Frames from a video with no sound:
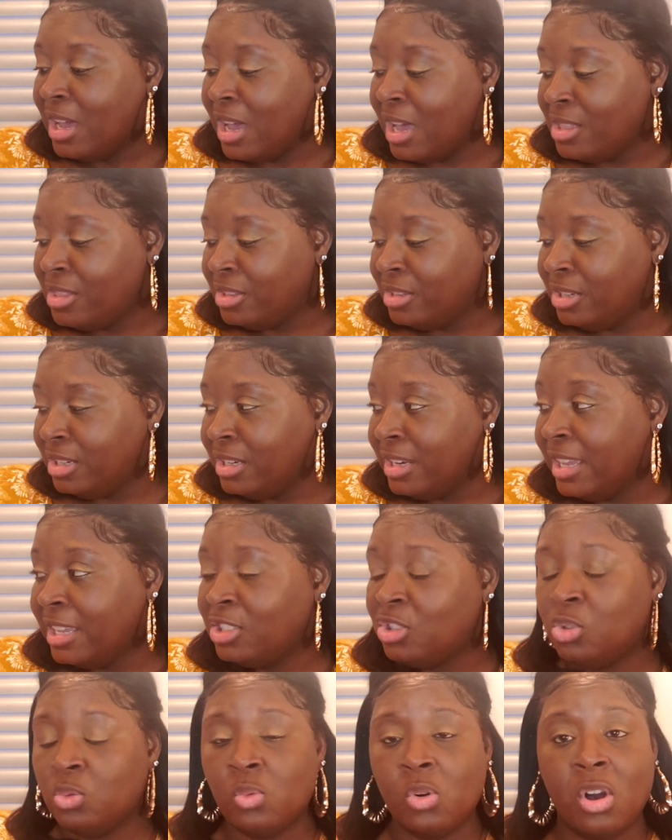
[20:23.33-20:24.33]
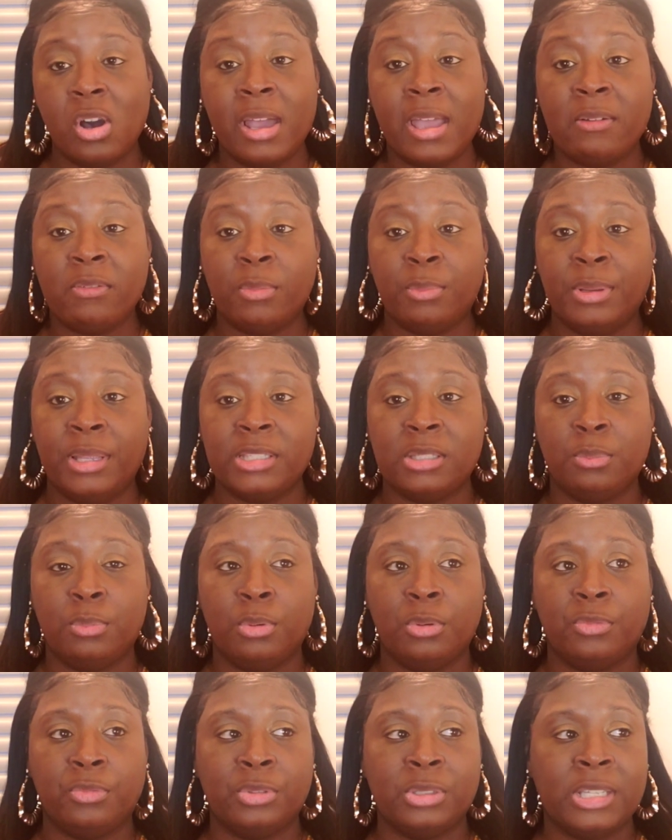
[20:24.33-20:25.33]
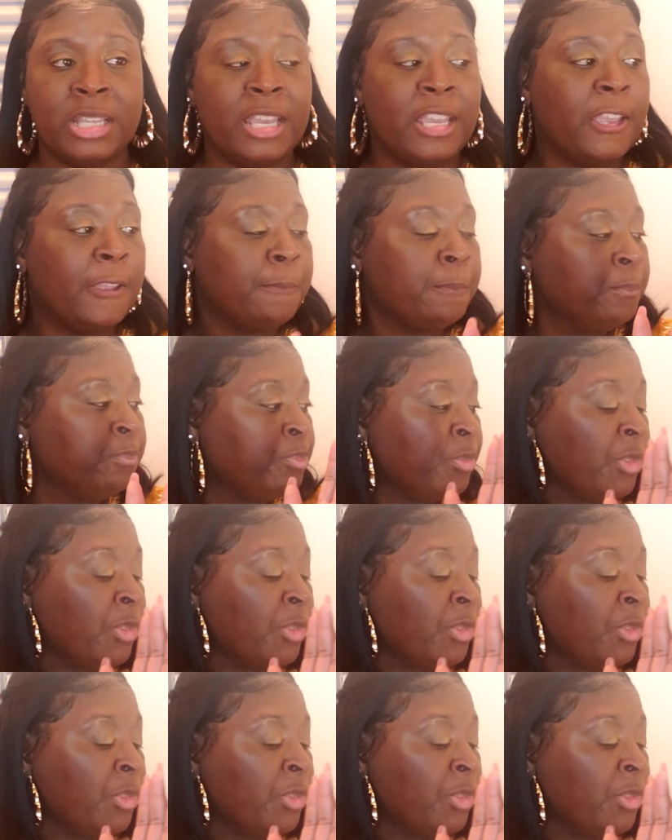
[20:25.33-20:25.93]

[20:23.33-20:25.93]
other than that you all have a blessed beautiful day